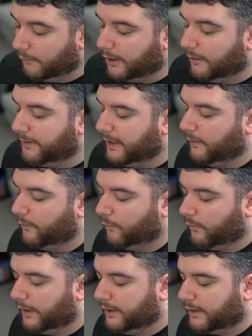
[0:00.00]
are playing
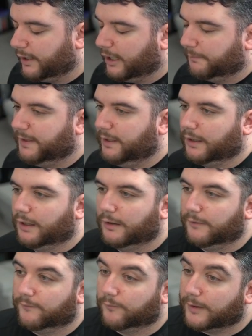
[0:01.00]
1 copy
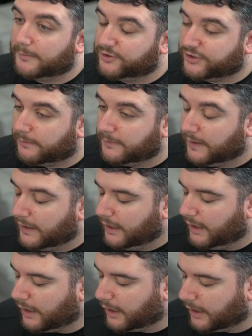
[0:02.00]
of Rummagem.
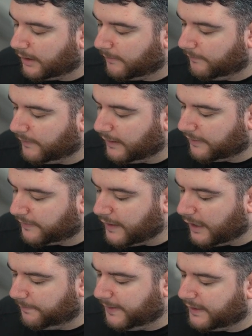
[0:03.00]
It's
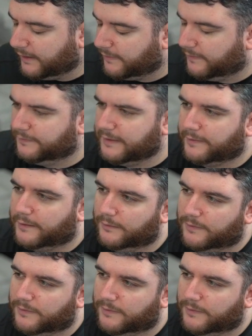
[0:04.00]
not because this card's